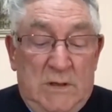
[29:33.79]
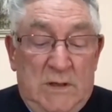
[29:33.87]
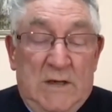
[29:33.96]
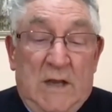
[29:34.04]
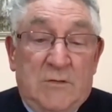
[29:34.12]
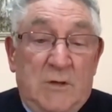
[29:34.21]

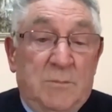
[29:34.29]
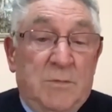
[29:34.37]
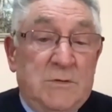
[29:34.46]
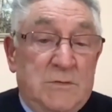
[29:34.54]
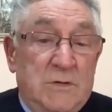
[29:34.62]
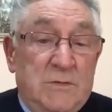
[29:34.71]
it actually
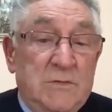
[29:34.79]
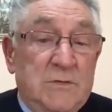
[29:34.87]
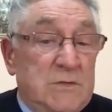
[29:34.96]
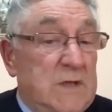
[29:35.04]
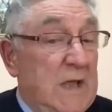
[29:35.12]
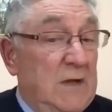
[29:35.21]

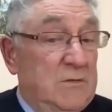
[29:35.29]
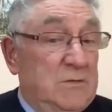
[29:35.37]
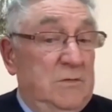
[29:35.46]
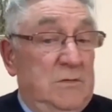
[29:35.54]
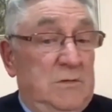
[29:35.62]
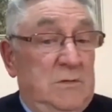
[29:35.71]
produces
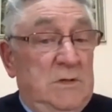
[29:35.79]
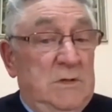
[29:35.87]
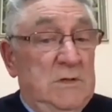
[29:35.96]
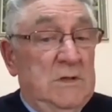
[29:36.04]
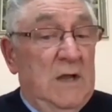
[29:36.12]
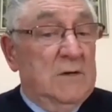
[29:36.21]

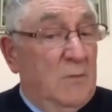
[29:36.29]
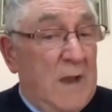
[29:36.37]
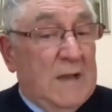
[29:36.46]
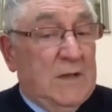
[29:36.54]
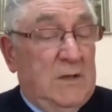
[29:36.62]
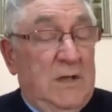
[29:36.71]

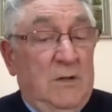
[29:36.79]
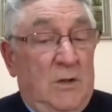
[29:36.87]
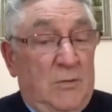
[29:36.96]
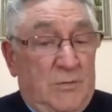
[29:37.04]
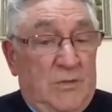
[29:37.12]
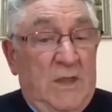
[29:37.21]
counteracting the
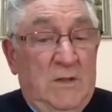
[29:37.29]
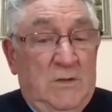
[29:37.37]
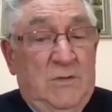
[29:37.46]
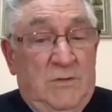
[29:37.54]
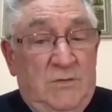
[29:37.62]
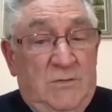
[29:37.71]

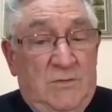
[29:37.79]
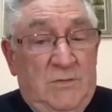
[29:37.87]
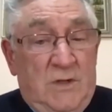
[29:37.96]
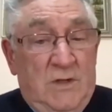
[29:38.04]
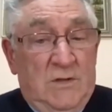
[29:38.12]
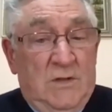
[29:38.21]
things
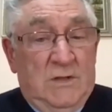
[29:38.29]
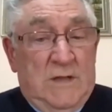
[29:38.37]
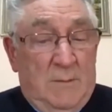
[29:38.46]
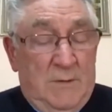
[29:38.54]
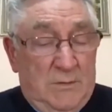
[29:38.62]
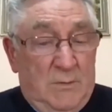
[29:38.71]
that
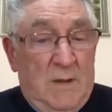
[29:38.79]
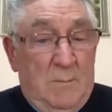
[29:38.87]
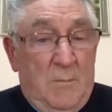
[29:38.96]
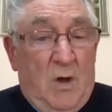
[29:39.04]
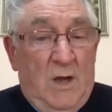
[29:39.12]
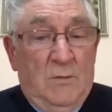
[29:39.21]
come into our
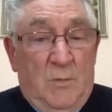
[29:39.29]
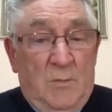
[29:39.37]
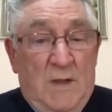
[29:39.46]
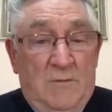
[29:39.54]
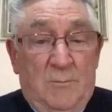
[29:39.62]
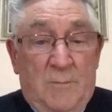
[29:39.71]
mind when
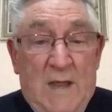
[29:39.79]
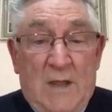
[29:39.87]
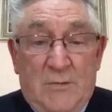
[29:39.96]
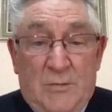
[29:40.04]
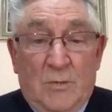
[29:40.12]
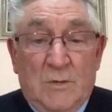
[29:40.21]
we have
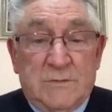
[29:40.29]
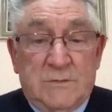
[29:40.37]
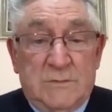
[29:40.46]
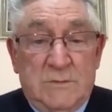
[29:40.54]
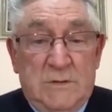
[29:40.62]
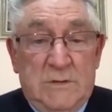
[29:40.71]
bad
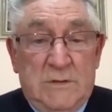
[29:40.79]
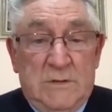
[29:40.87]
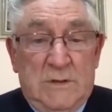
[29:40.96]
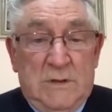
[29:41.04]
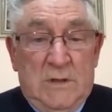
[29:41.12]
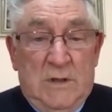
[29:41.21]
thoughts,
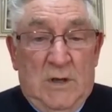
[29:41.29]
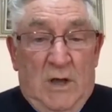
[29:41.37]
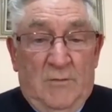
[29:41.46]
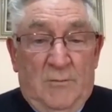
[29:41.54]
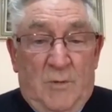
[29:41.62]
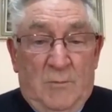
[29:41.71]

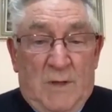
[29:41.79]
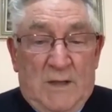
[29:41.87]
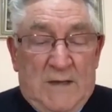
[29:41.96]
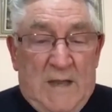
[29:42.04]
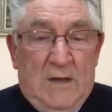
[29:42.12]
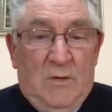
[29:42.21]
but when we
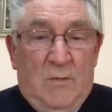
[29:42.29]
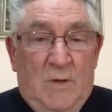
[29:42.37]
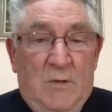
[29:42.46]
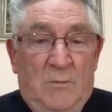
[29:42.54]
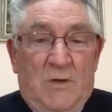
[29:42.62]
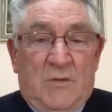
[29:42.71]
get
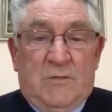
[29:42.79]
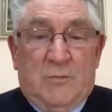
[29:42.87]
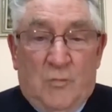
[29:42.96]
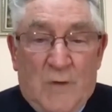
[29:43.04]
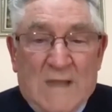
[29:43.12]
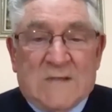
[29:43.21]
angry and we're
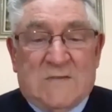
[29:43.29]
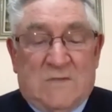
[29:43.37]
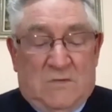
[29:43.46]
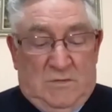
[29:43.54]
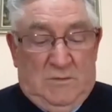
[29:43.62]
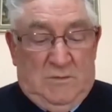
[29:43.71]

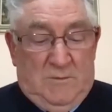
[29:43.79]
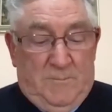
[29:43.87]
stressed.